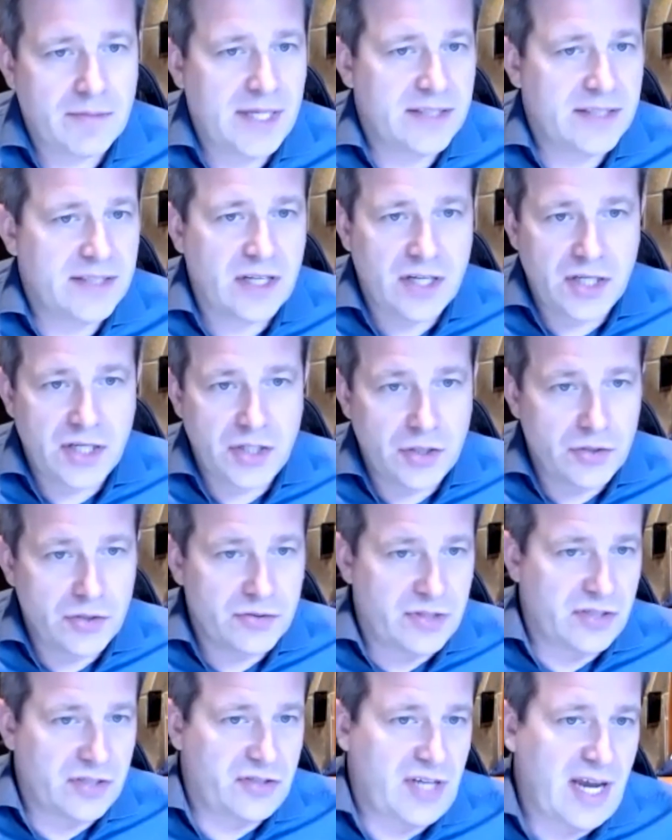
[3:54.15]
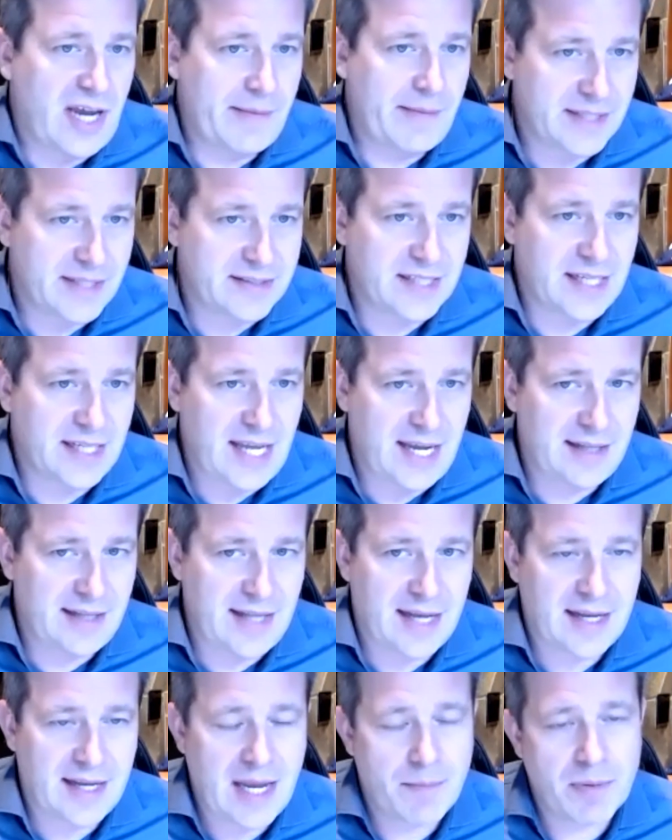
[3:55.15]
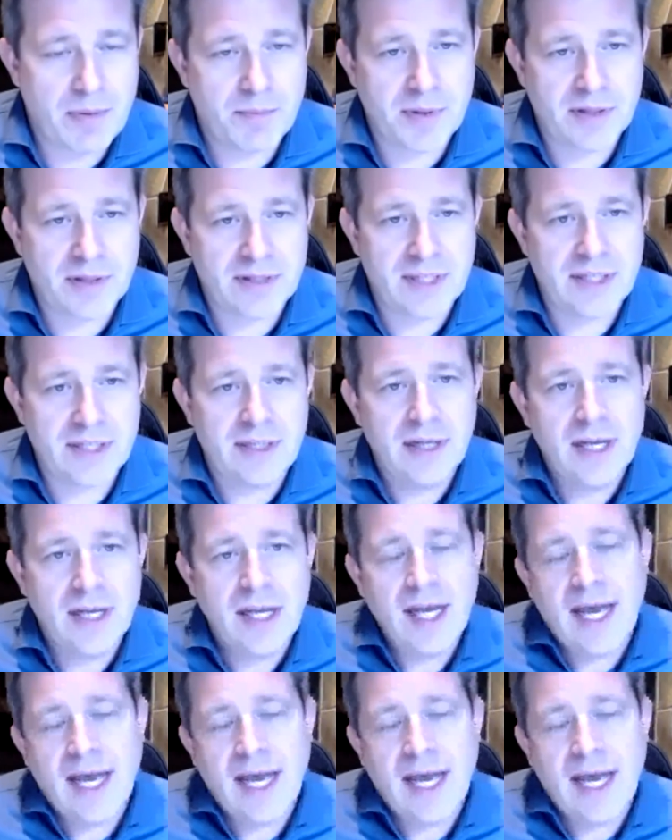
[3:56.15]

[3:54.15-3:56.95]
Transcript: is going to use the Chime SDK and that capability.